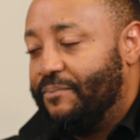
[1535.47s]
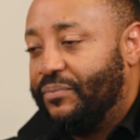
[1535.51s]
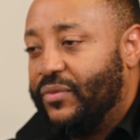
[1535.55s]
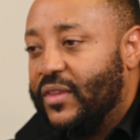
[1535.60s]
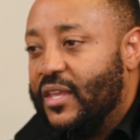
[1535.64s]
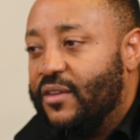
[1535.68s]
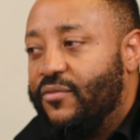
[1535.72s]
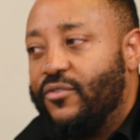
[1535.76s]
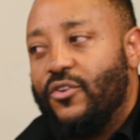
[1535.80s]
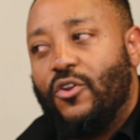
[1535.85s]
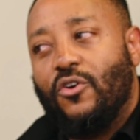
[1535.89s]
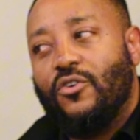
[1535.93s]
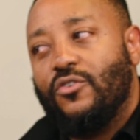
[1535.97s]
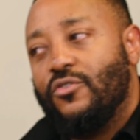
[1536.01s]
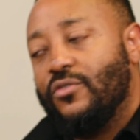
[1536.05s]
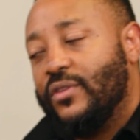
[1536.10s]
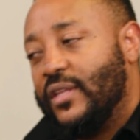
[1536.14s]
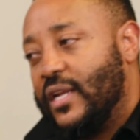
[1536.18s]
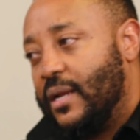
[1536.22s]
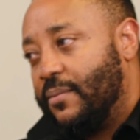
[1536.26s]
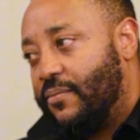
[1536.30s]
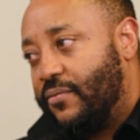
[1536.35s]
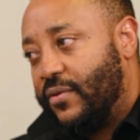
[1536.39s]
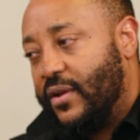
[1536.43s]
If you don't do that
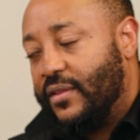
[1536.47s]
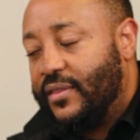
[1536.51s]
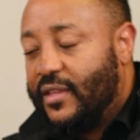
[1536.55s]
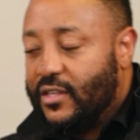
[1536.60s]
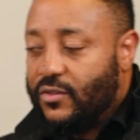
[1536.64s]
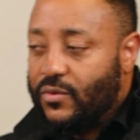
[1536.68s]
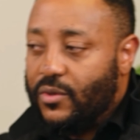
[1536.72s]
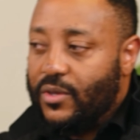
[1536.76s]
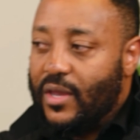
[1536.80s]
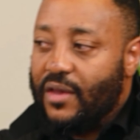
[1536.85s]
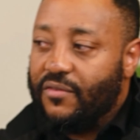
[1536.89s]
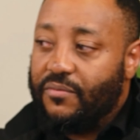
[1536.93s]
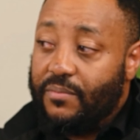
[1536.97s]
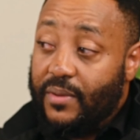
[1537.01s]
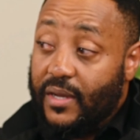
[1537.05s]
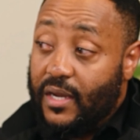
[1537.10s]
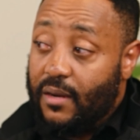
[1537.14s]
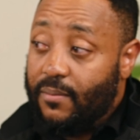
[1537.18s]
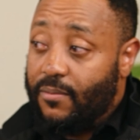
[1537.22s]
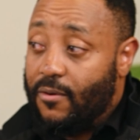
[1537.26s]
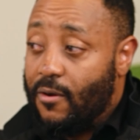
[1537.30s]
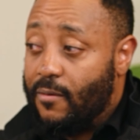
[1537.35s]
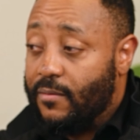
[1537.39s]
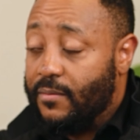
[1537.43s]
up front, that's where you have bigger
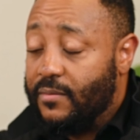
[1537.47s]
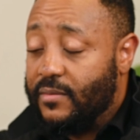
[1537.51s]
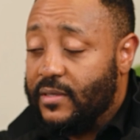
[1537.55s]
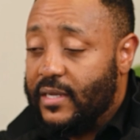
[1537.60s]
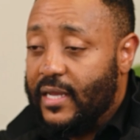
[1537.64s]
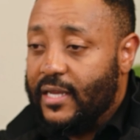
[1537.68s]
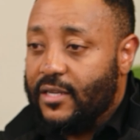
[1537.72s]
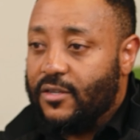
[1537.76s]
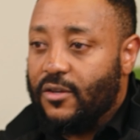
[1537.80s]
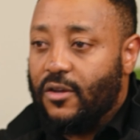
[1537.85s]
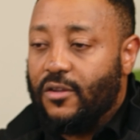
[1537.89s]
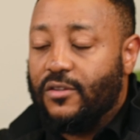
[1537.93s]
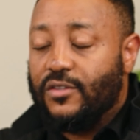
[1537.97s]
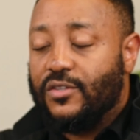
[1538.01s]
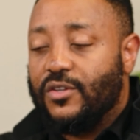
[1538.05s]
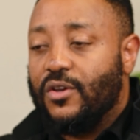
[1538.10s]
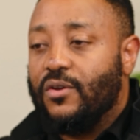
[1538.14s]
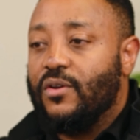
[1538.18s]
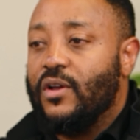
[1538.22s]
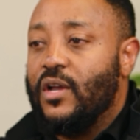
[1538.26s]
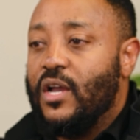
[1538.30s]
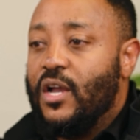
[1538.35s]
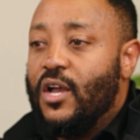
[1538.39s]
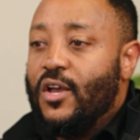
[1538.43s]
problems later on.
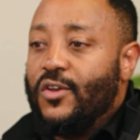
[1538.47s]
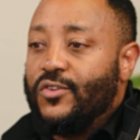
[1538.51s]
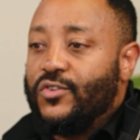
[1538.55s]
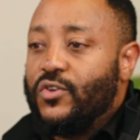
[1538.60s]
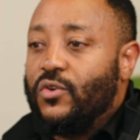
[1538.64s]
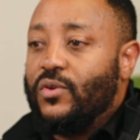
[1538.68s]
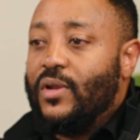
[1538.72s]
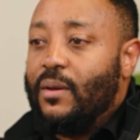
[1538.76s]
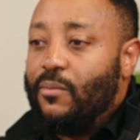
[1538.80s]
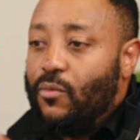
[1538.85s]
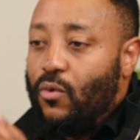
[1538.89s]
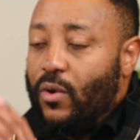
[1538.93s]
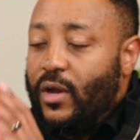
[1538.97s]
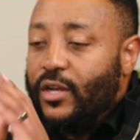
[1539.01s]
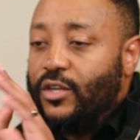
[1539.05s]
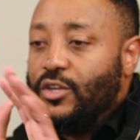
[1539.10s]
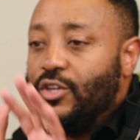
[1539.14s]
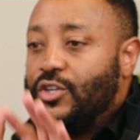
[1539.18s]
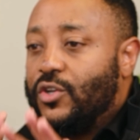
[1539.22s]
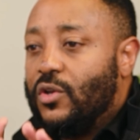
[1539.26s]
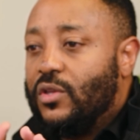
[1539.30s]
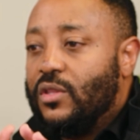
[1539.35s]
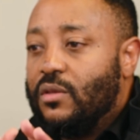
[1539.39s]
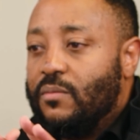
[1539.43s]
So number one, you
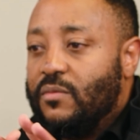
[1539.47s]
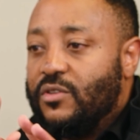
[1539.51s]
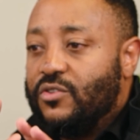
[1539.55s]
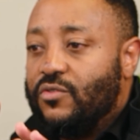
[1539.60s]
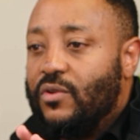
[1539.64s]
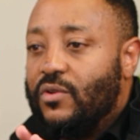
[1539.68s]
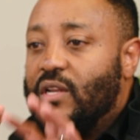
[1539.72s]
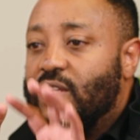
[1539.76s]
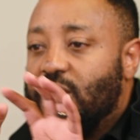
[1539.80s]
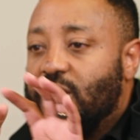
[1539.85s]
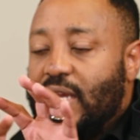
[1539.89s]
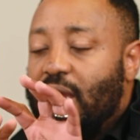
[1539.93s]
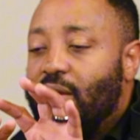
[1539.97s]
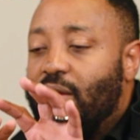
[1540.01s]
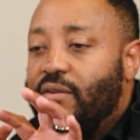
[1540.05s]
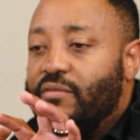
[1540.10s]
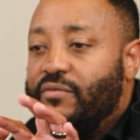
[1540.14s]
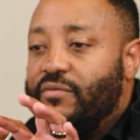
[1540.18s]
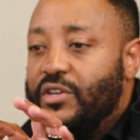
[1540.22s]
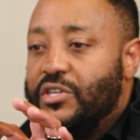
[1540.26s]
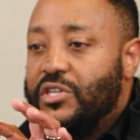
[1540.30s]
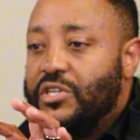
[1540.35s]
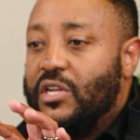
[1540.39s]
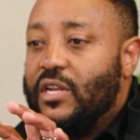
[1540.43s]
show them this really scary
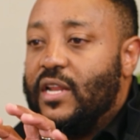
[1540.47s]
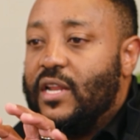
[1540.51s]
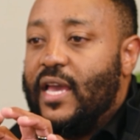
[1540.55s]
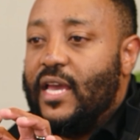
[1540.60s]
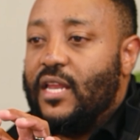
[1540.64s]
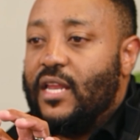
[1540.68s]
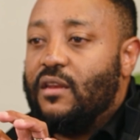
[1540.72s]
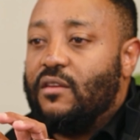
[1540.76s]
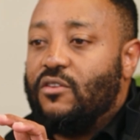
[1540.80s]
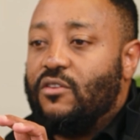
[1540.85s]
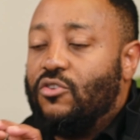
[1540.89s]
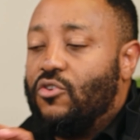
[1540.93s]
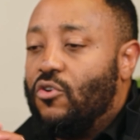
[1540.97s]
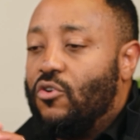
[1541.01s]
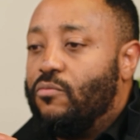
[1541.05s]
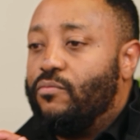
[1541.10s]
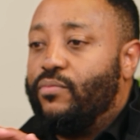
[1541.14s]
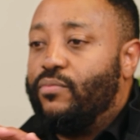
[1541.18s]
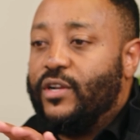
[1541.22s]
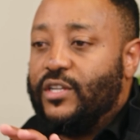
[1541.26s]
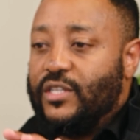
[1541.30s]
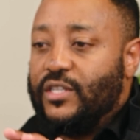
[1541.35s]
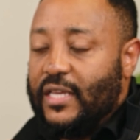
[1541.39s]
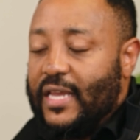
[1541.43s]
vision and you don't
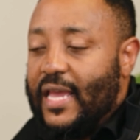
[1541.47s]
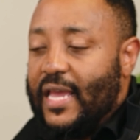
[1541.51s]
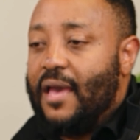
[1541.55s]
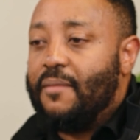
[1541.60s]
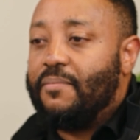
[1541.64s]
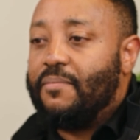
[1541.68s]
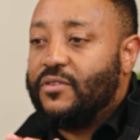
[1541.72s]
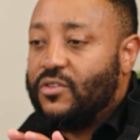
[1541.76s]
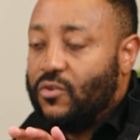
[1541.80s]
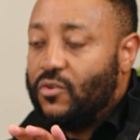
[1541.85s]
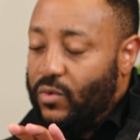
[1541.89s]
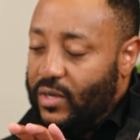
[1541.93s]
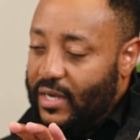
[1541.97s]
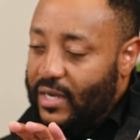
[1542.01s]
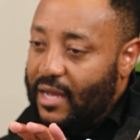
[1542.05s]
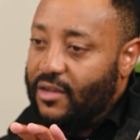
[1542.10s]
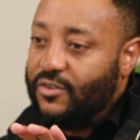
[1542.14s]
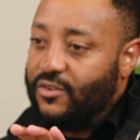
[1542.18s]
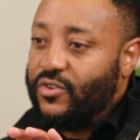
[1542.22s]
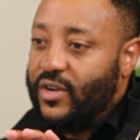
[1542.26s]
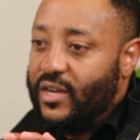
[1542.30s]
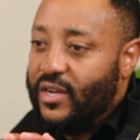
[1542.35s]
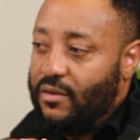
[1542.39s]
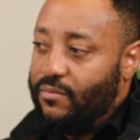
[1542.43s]
bridge the gap. So we're now
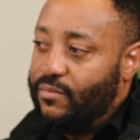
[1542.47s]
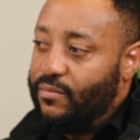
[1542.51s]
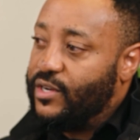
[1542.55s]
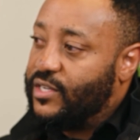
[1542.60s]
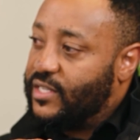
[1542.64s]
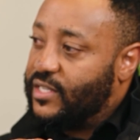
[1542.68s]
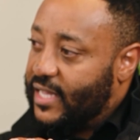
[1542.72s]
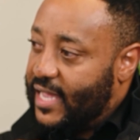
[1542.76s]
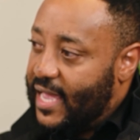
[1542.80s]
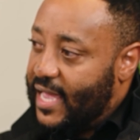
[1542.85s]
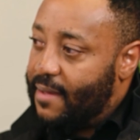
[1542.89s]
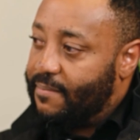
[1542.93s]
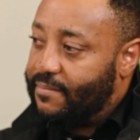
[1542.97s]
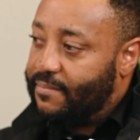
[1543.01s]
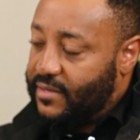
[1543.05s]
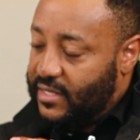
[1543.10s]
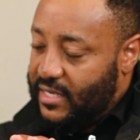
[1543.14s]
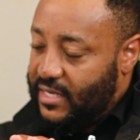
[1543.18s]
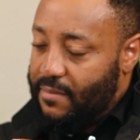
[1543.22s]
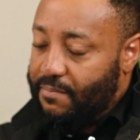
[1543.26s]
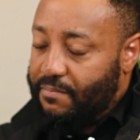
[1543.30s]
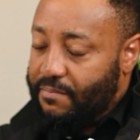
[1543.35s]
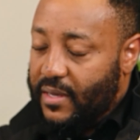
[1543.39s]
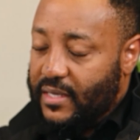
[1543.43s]
trying to bridge the gap
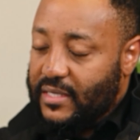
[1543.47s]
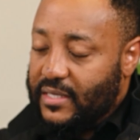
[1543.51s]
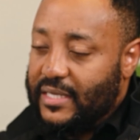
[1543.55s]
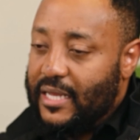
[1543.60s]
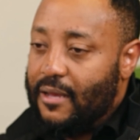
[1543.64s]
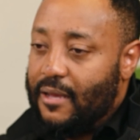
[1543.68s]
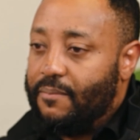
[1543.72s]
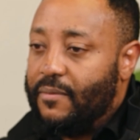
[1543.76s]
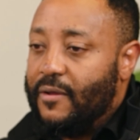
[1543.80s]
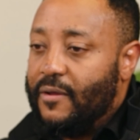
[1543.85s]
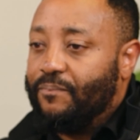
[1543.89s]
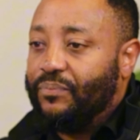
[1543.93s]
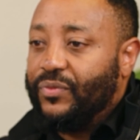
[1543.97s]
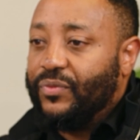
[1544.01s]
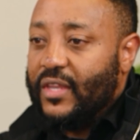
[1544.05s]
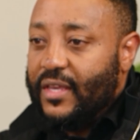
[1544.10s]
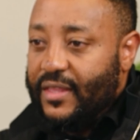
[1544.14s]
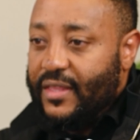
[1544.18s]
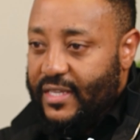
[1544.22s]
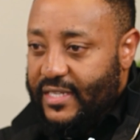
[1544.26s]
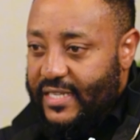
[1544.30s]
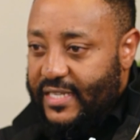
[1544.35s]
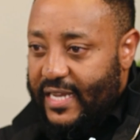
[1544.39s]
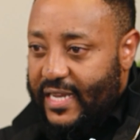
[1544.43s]
step by step.
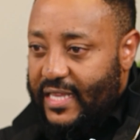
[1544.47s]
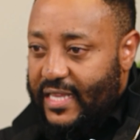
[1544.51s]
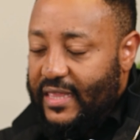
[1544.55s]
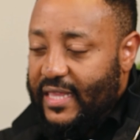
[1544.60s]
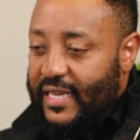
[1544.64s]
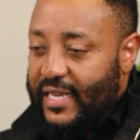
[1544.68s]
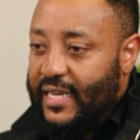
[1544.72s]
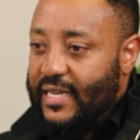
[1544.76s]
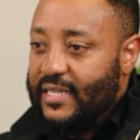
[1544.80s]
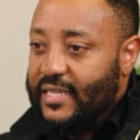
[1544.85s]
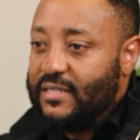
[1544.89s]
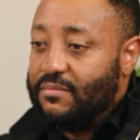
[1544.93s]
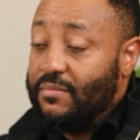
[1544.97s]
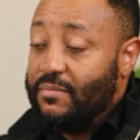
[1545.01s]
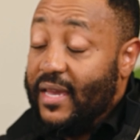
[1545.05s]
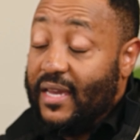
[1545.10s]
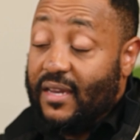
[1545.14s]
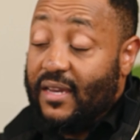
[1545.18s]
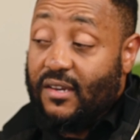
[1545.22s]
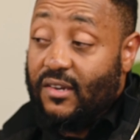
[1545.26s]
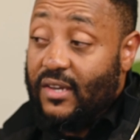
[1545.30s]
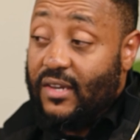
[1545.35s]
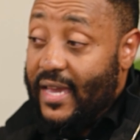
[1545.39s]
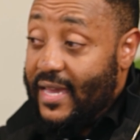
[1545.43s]
The second thing is make
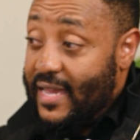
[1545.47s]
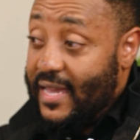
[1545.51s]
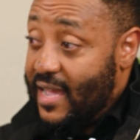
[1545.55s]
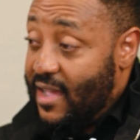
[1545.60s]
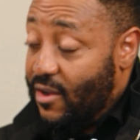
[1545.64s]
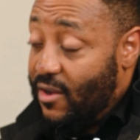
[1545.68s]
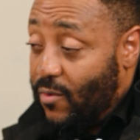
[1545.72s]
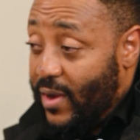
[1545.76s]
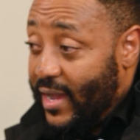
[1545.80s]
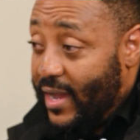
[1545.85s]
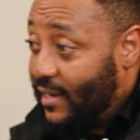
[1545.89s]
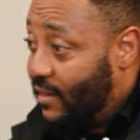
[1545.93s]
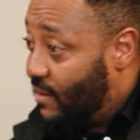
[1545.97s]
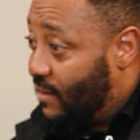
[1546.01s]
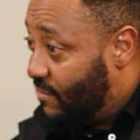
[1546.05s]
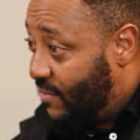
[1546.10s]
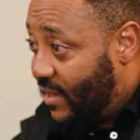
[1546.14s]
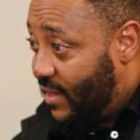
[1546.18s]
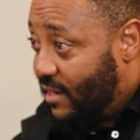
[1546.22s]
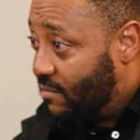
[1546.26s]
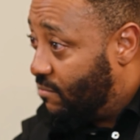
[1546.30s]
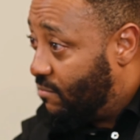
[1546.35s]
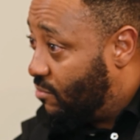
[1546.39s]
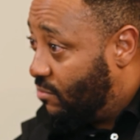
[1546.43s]
AI widely
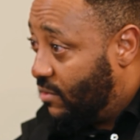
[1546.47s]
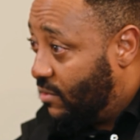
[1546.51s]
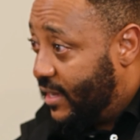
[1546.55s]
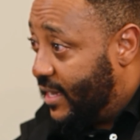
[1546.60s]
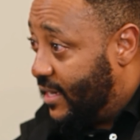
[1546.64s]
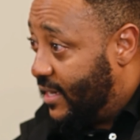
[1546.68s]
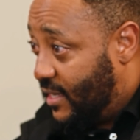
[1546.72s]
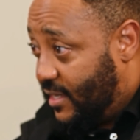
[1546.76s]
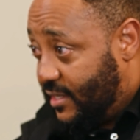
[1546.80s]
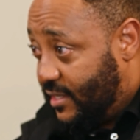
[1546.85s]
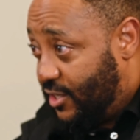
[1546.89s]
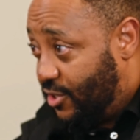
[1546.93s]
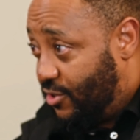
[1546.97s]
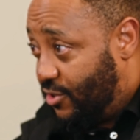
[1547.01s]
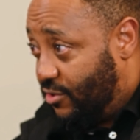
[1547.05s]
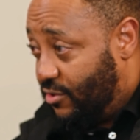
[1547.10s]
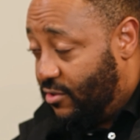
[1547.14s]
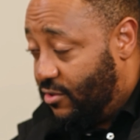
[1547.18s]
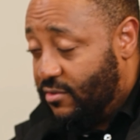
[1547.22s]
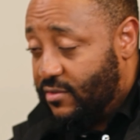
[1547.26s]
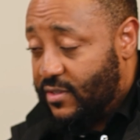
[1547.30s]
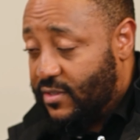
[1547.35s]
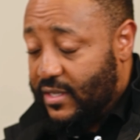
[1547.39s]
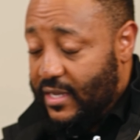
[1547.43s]
available and easy to
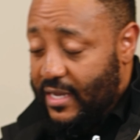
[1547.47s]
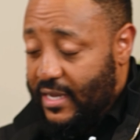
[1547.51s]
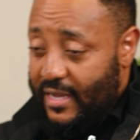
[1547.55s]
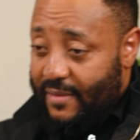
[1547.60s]
use.